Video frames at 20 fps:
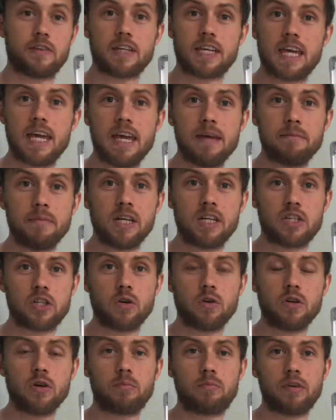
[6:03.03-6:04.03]
kit, make sure
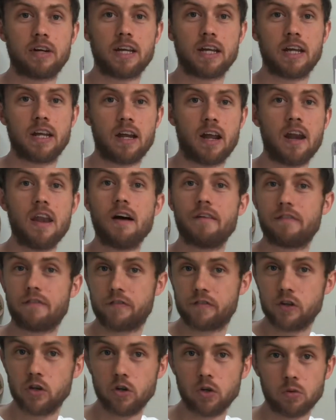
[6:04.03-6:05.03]
you're bringing enough
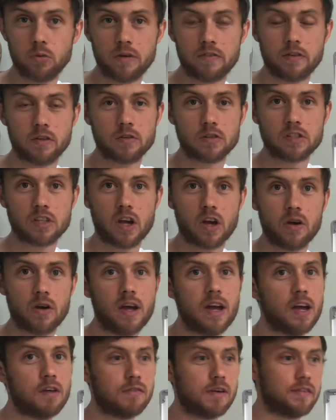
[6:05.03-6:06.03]
fuel with you. So
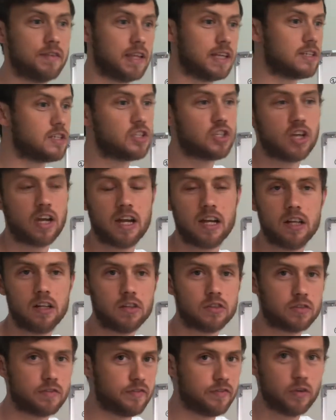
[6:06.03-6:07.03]
whether that's
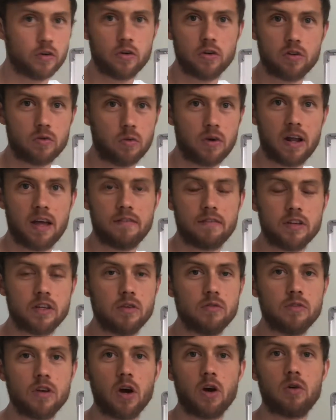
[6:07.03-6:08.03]
gels, food, whatever you
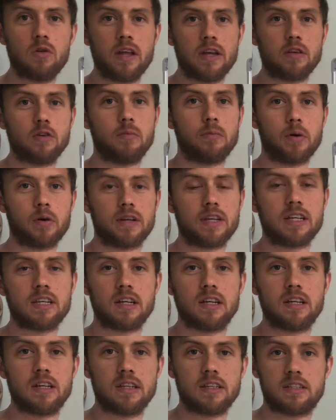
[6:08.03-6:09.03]
know that your body
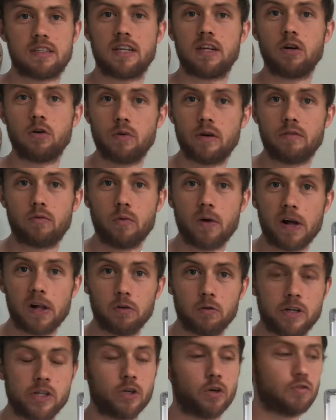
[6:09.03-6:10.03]
can deal with well
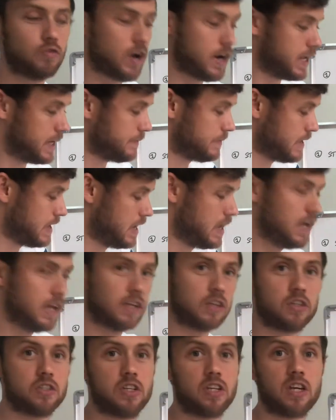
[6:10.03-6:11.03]
when you're running,
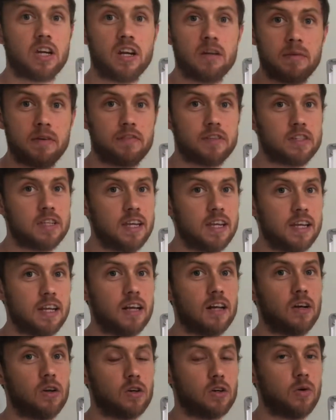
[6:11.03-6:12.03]
because you're going to be fatiguing a
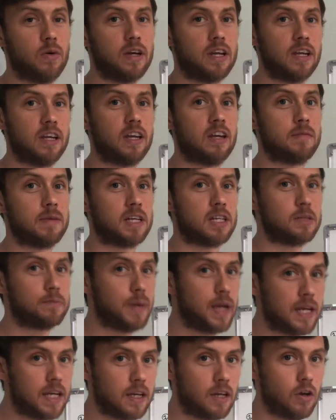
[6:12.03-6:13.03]
lot quicker, you're going to be
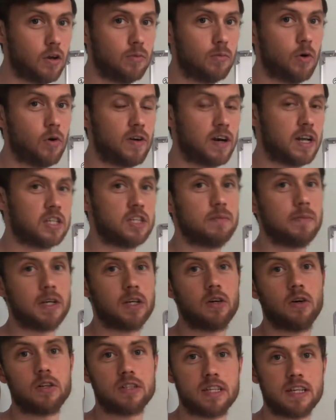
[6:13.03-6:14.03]
expending a lot more energy
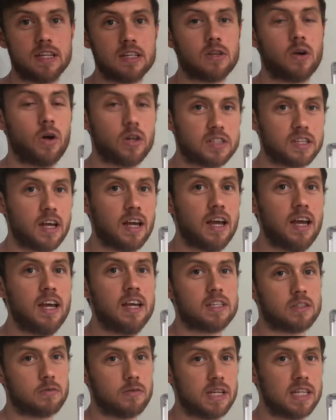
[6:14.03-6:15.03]
because it is hotter,
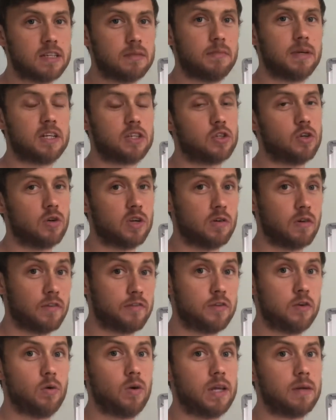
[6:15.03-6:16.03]
so we need to make sure you are
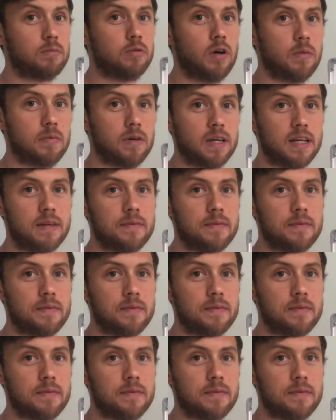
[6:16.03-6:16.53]
fueling properly.